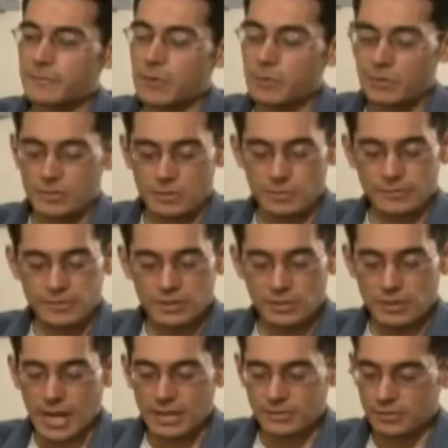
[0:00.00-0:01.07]
folk, some of it's
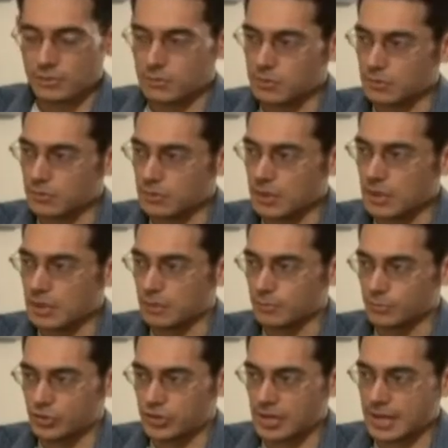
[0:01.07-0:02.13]
classical,
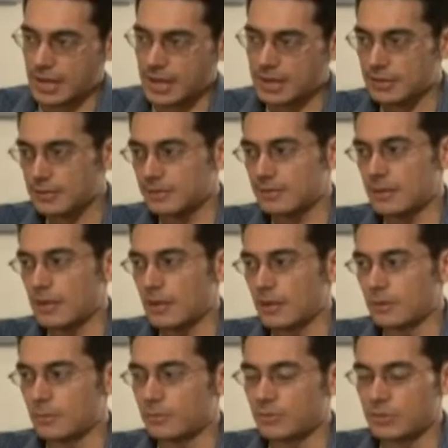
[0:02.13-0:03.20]
um, jazz,
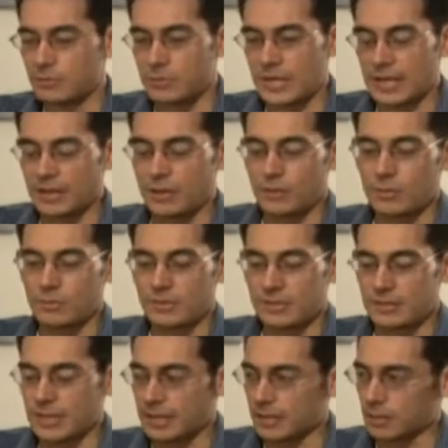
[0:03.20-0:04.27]
um, mm. some tangos,
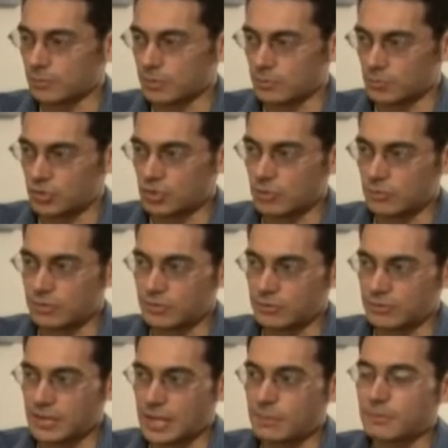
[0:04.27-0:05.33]
and like um, some show
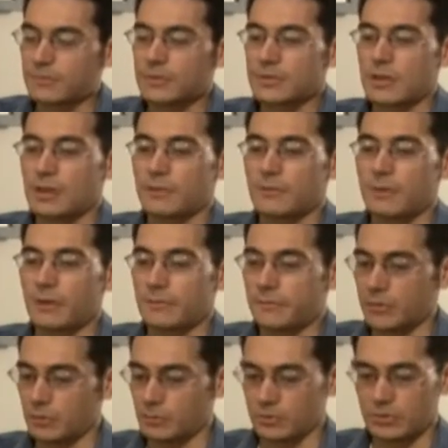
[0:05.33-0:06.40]
tune type of stuff, uh,
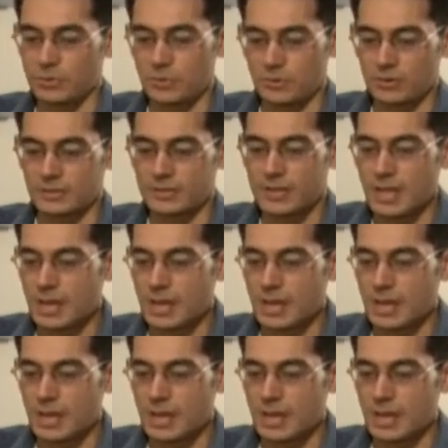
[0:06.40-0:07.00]
film scores.